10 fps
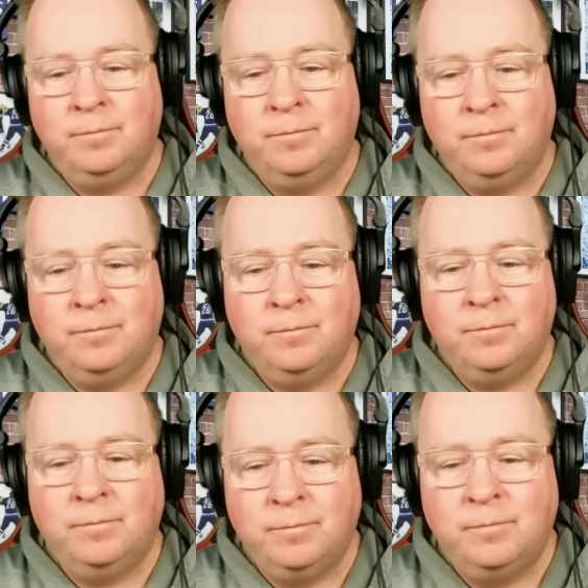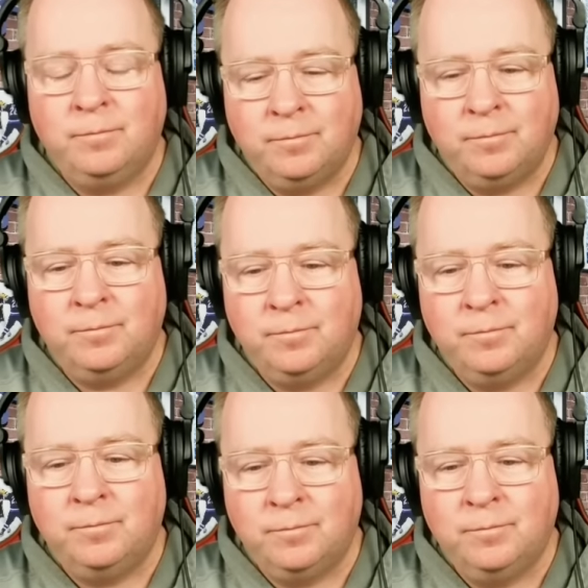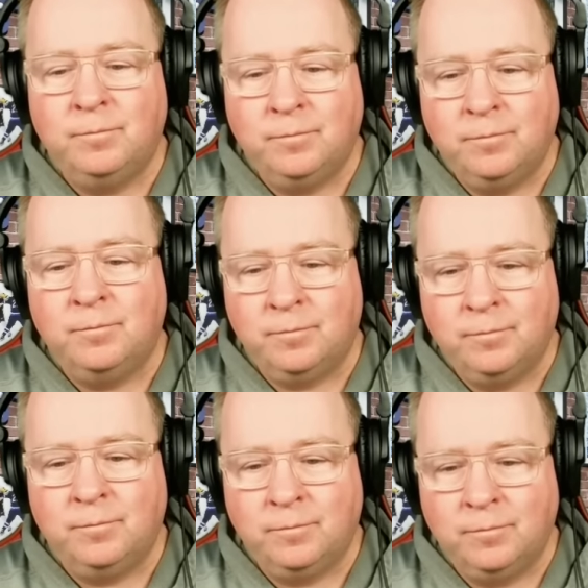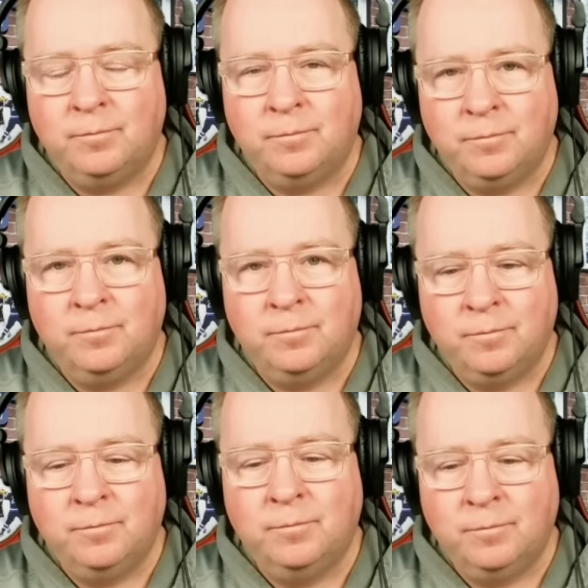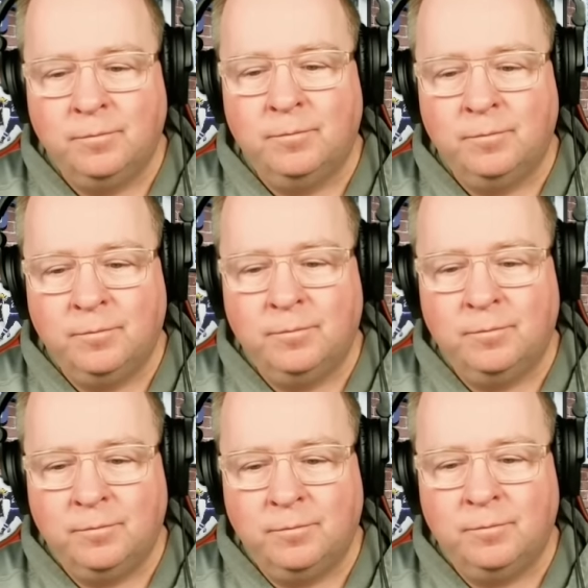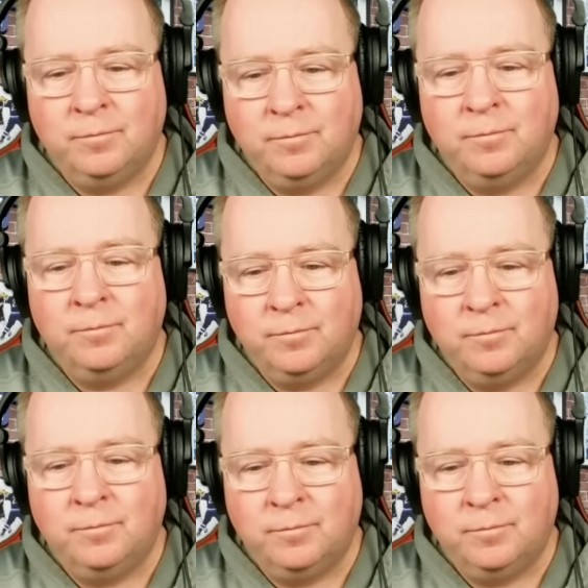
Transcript: (not speaking)